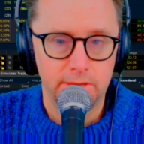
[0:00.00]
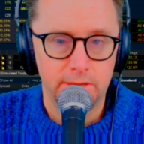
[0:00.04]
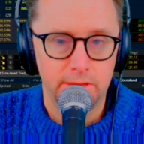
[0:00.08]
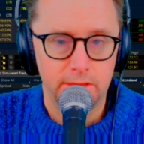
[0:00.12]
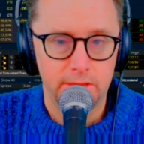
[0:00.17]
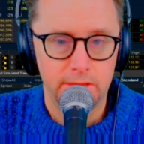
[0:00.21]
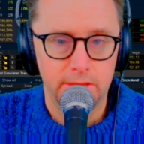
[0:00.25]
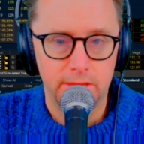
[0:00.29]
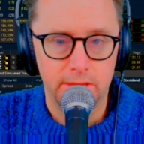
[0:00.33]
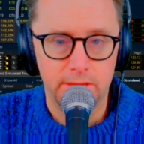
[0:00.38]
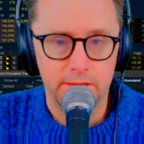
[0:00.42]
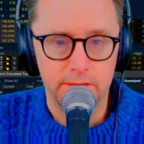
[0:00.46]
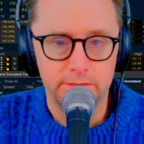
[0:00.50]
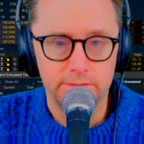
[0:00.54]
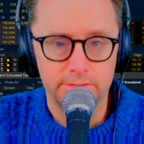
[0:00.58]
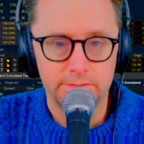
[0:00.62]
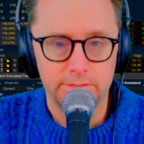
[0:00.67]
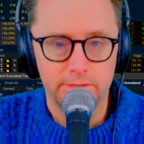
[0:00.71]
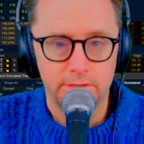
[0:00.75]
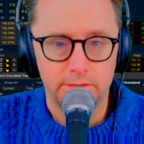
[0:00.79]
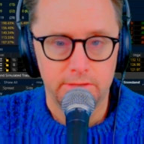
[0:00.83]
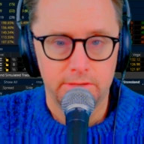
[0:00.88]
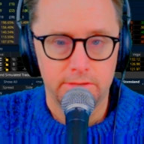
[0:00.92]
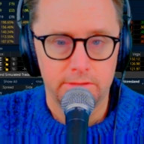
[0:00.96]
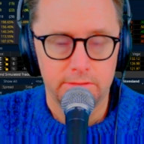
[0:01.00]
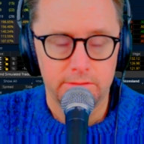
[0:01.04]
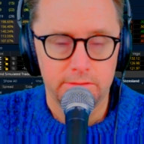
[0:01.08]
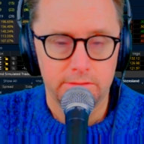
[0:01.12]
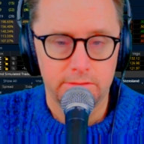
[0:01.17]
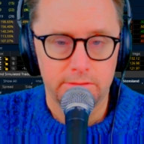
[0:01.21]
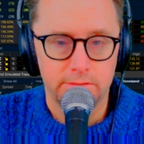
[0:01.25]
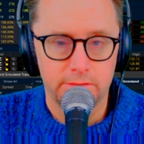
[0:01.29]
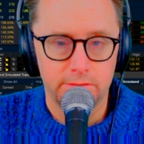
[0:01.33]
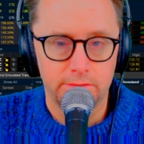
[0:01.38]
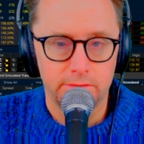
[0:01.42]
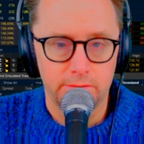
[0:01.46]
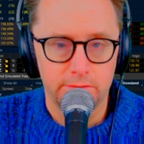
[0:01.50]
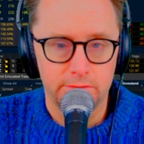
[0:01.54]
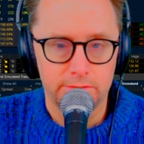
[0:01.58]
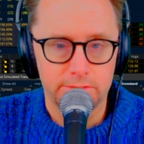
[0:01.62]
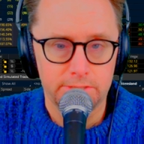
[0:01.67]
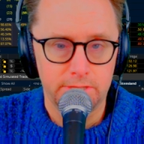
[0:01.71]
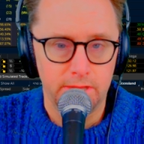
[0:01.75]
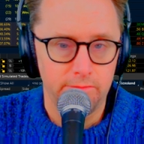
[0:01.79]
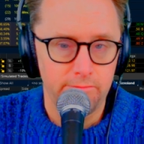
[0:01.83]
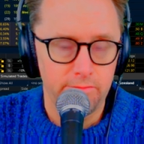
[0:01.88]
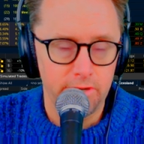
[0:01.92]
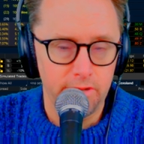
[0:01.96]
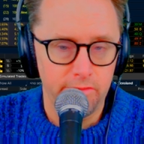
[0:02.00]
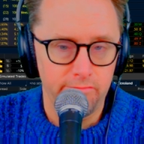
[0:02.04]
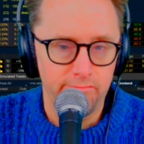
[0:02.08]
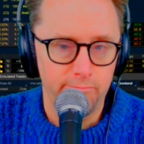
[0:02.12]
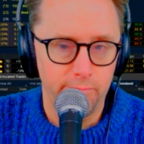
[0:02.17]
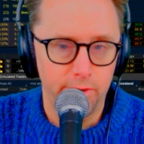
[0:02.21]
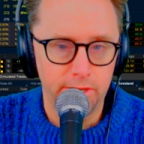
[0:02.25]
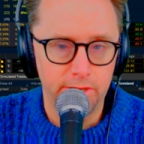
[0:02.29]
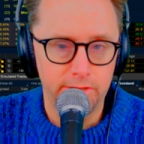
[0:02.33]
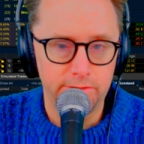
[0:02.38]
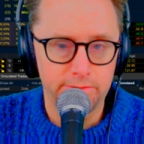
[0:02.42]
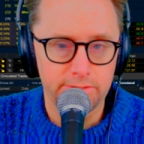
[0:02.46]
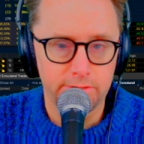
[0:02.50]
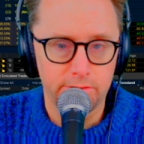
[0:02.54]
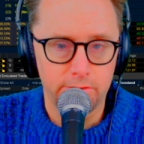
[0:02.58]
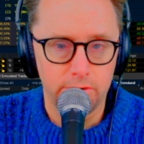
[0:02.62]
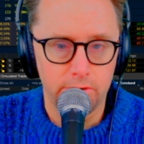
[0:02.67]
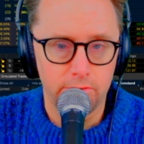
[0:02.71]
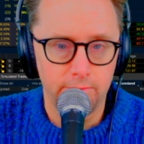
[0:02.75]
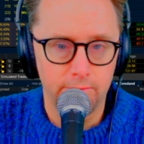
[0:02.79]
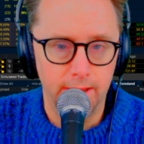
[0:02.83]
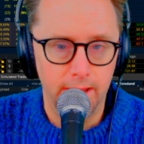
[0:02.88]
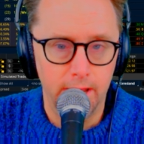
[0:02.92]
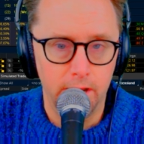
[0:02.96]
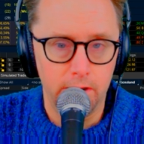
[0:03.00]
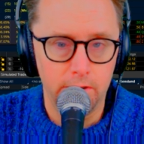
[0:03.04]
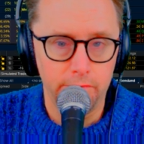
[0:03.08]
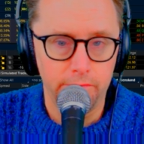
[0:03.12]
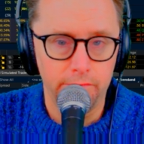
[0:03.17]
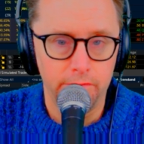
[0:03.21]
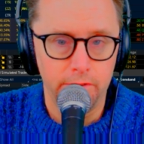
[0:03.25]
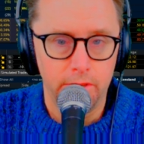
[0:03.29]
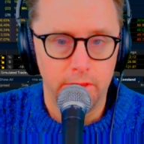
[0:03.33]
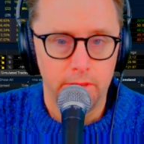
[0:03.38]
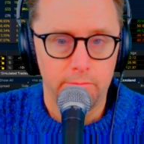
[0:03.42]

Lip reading: and there's never enough money to go around.